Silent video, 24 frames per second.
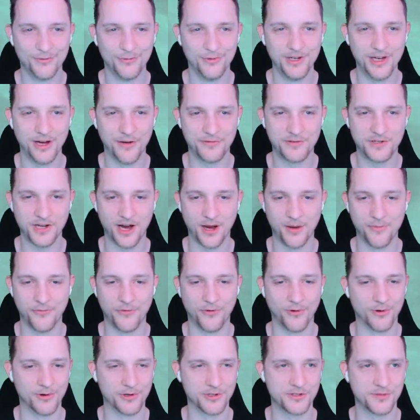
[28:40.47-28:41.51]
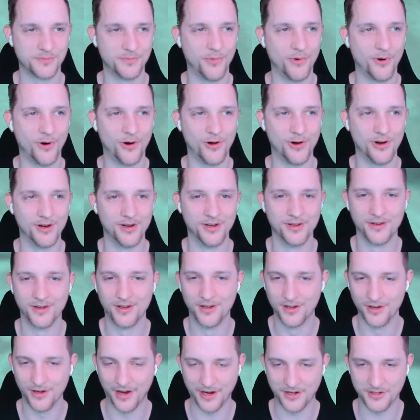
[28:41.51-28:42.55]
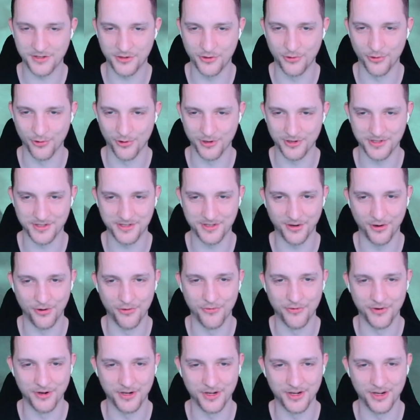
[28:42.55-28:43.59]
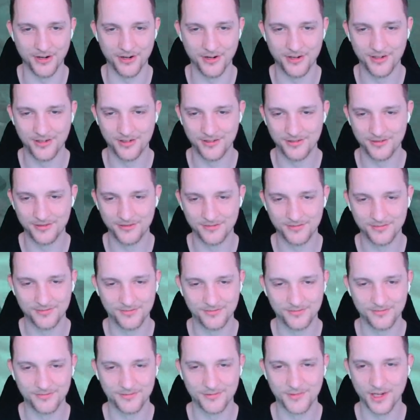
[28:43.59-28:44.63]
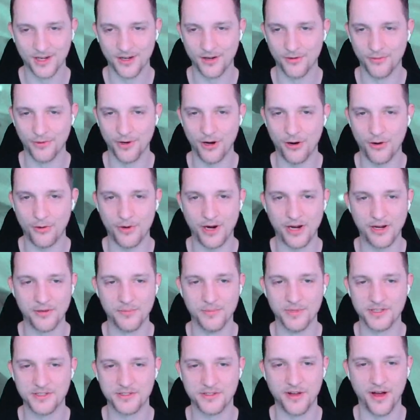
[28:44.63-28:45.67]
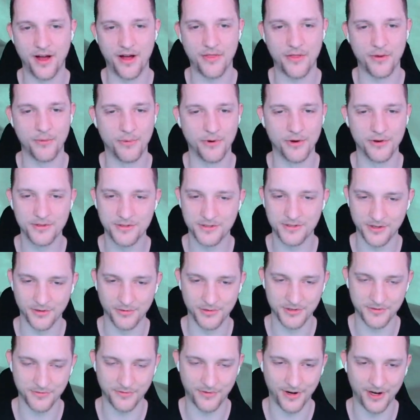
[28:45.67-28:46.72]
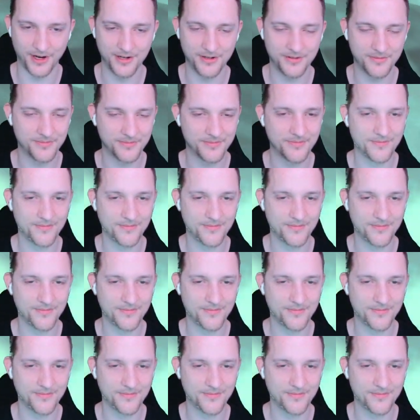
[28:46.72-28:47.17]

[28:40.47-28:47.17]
We have time for a small excurse over here. We already missed the other one, so it's fine.